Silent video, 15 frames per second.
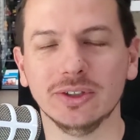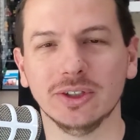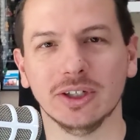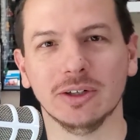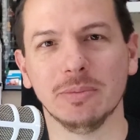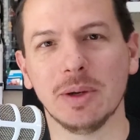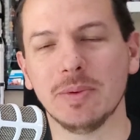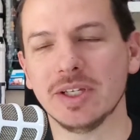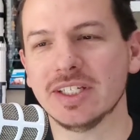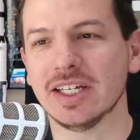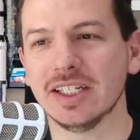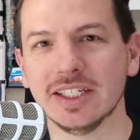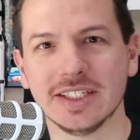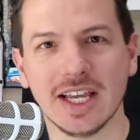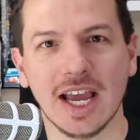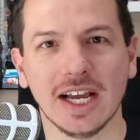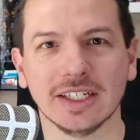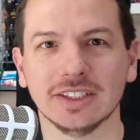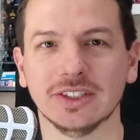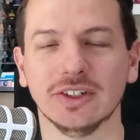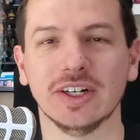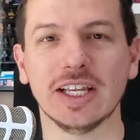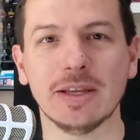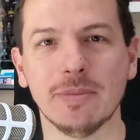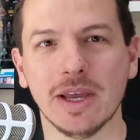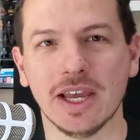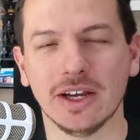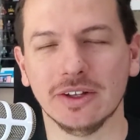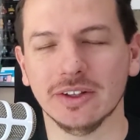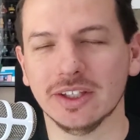or maybe send a text or an
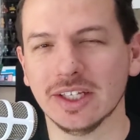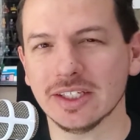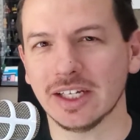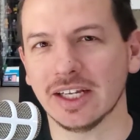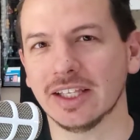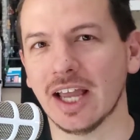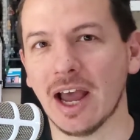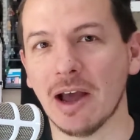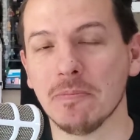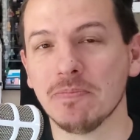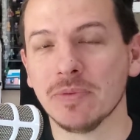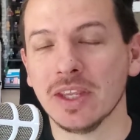email, things like that.